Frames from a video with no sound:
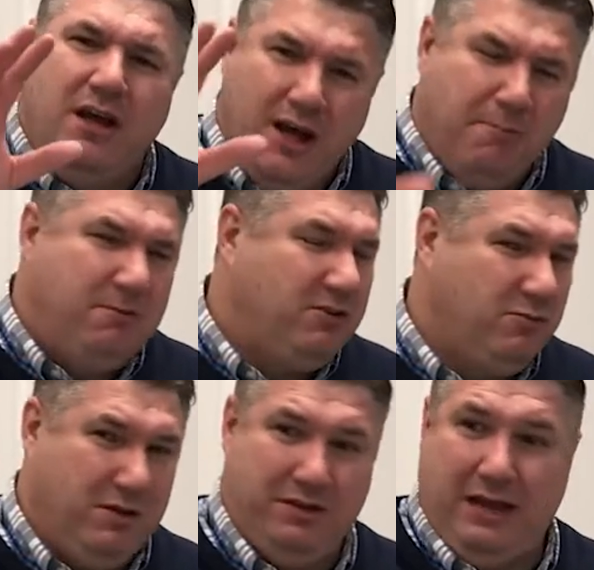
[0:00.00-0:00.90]
help
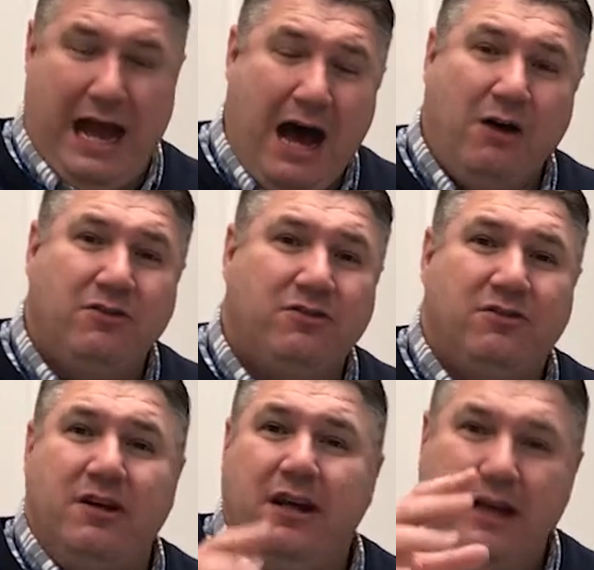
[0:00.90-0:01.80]
us with the
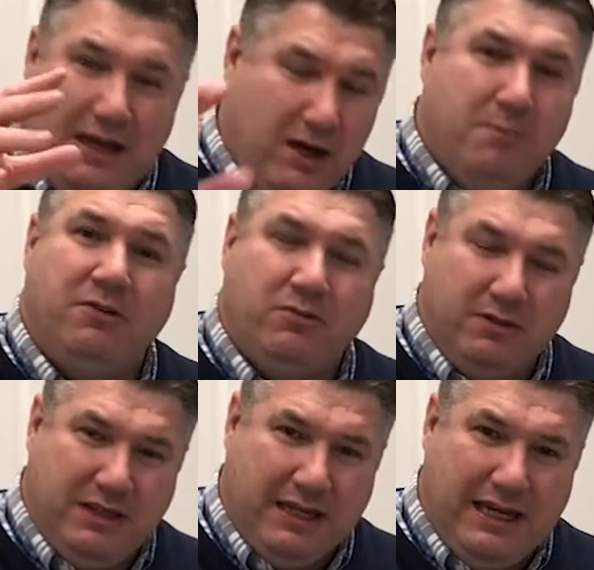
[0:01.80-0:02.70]
house, help us
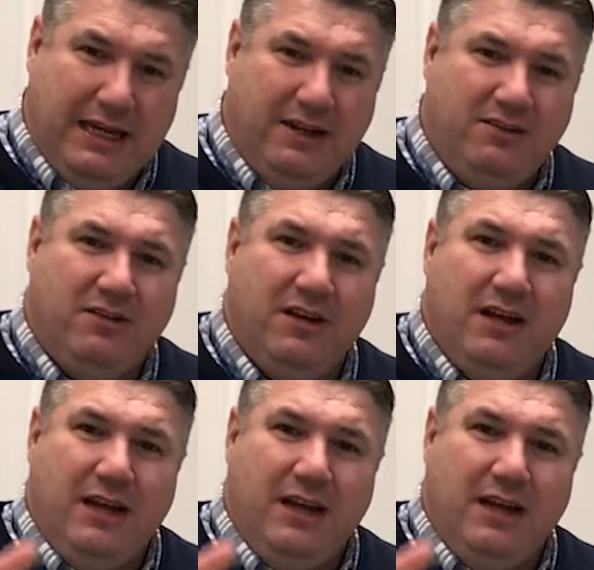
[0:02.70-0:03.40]
with the kids,